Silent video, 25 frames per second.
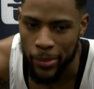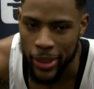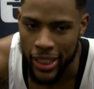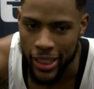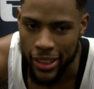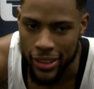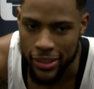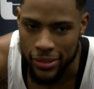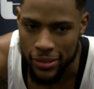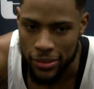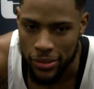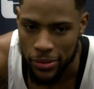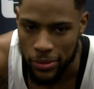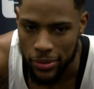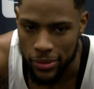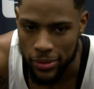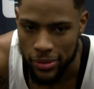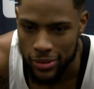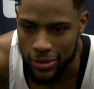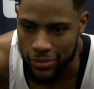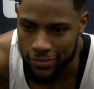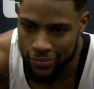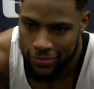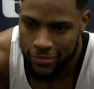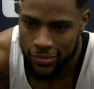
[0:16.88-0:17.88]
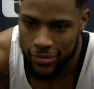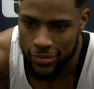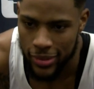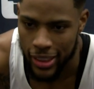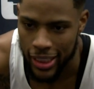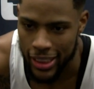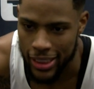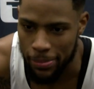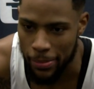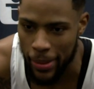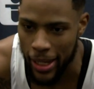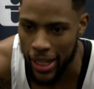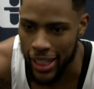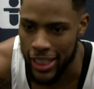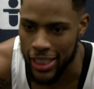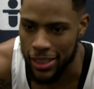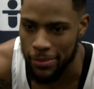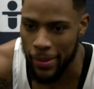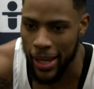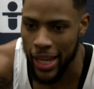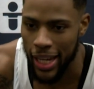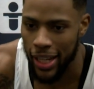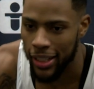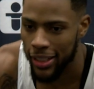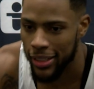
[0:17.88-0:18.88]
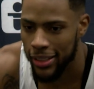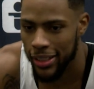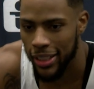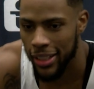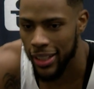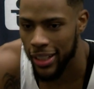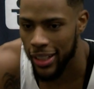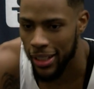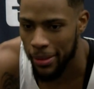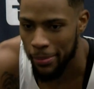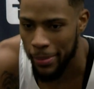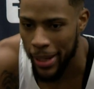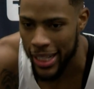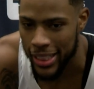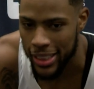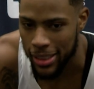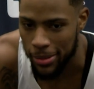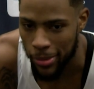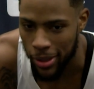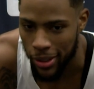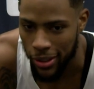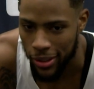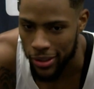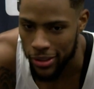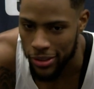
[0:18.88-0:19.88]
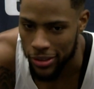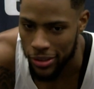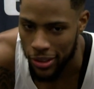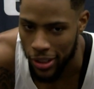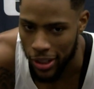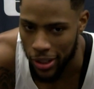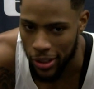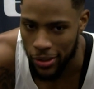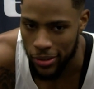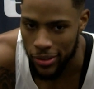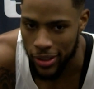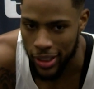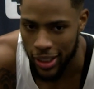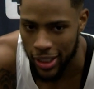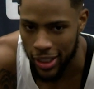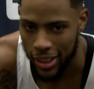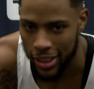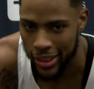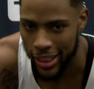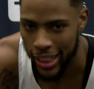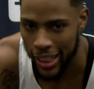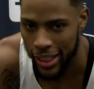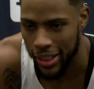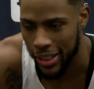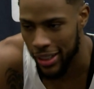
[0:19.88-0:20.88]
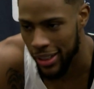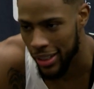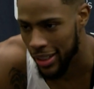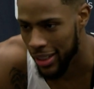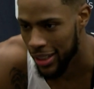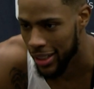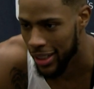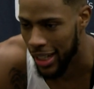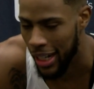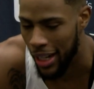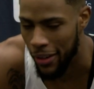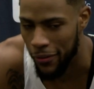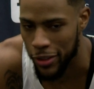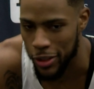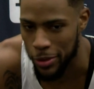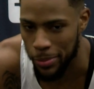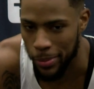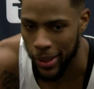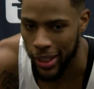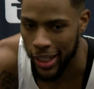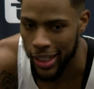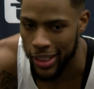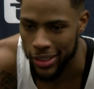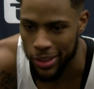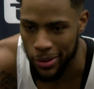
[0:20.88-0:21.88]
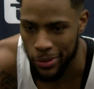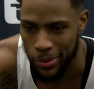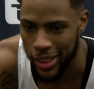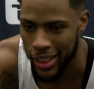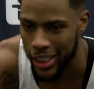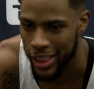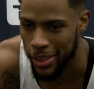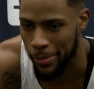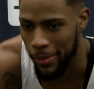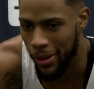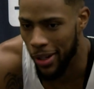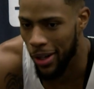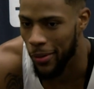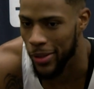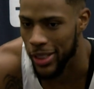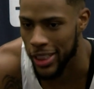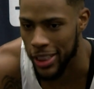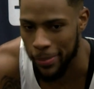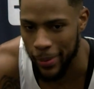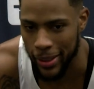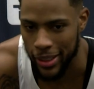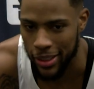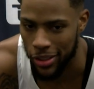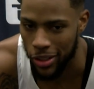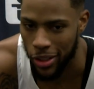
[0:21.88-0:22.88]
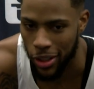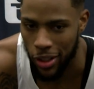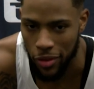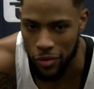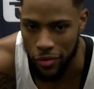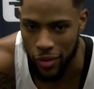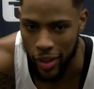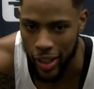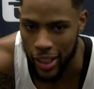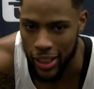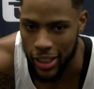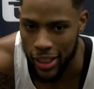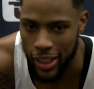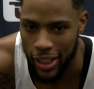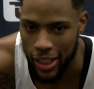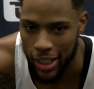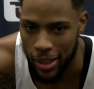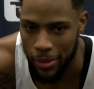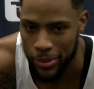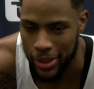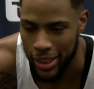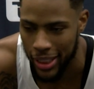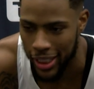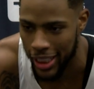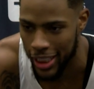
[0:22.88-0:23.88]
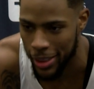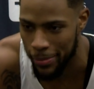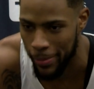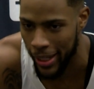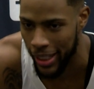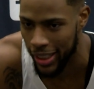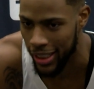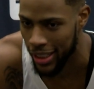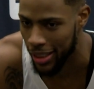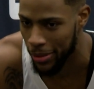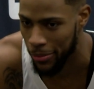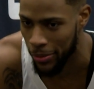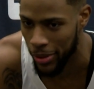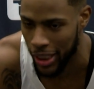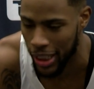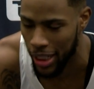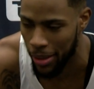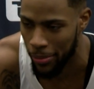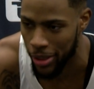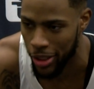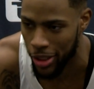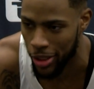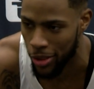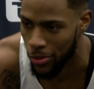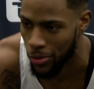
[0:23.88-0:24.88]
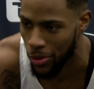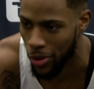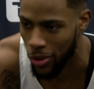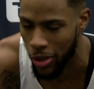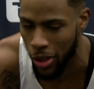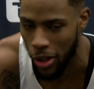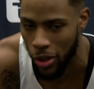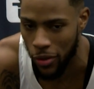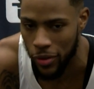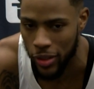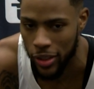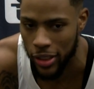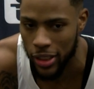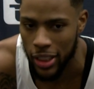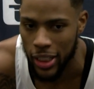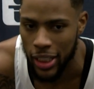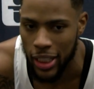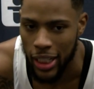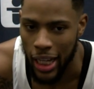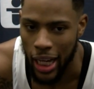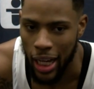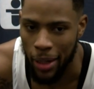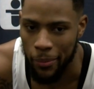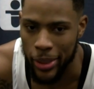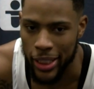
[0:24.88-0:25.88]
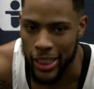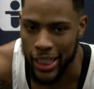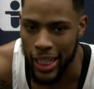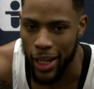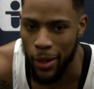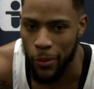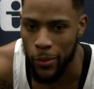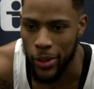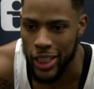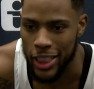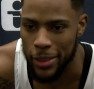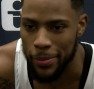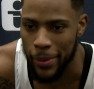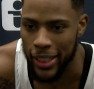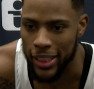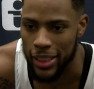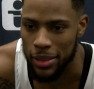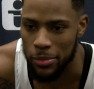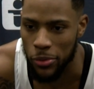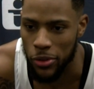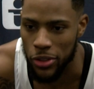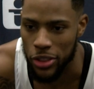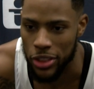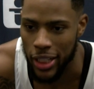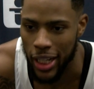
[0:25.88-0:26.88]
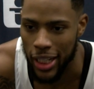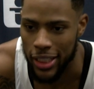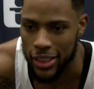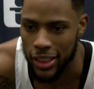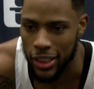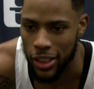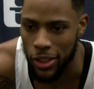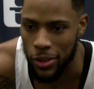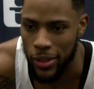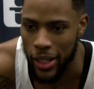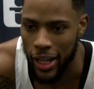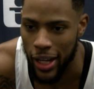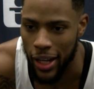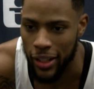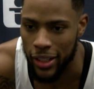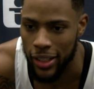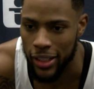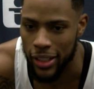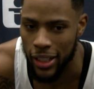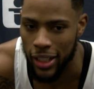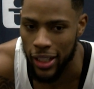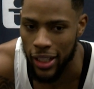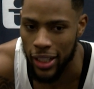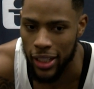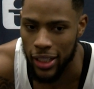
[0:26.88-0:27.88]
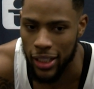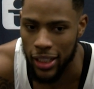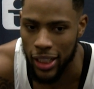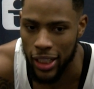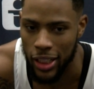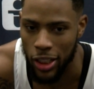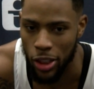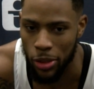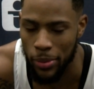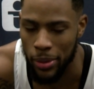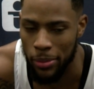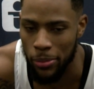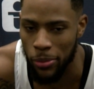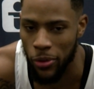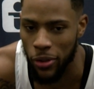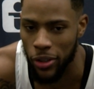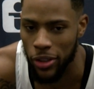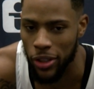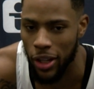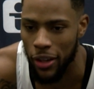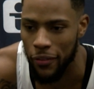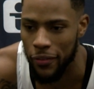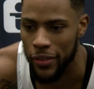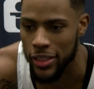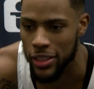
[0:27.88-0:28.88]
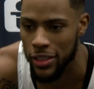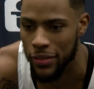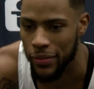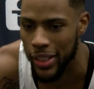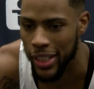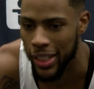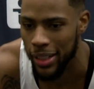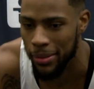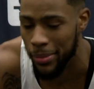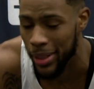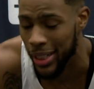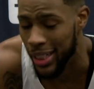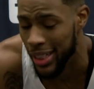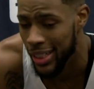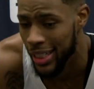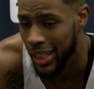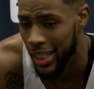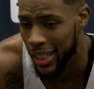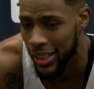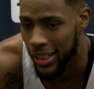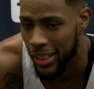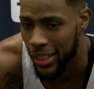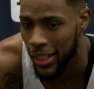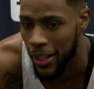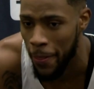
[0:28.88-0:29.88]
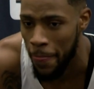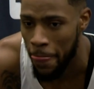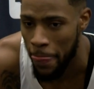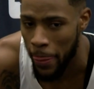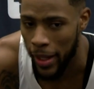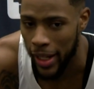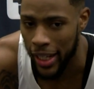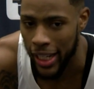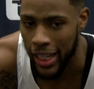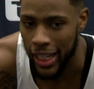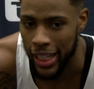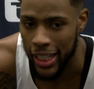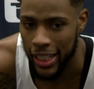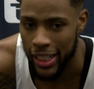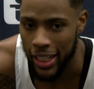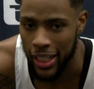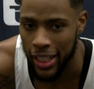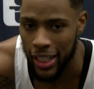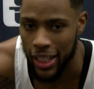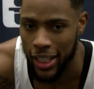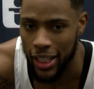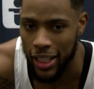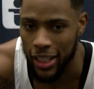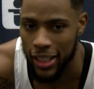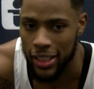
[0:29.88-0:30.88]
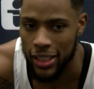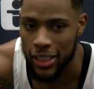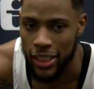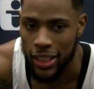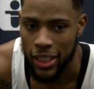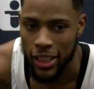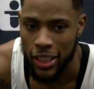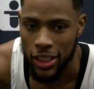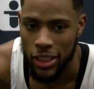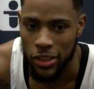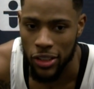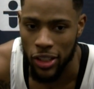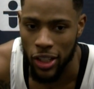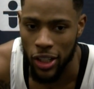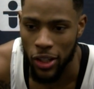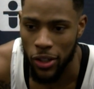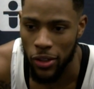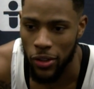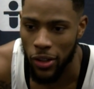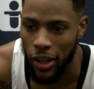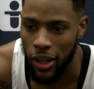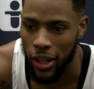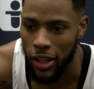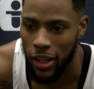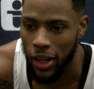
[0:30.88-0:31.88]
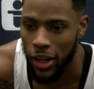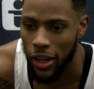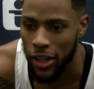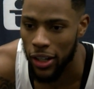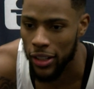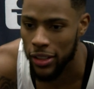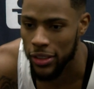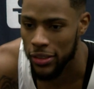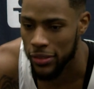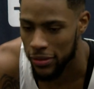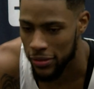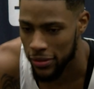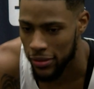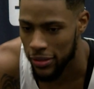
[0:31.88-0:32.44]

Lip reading: mean, it's Mac basketball, you know, late in the conference play. So we always expect a dogfight. We didn't expect anyone to come in here and roll over. I mean, yeah, we expected more shots to go down and a little bit more on the offensive end, but it didn't. And, our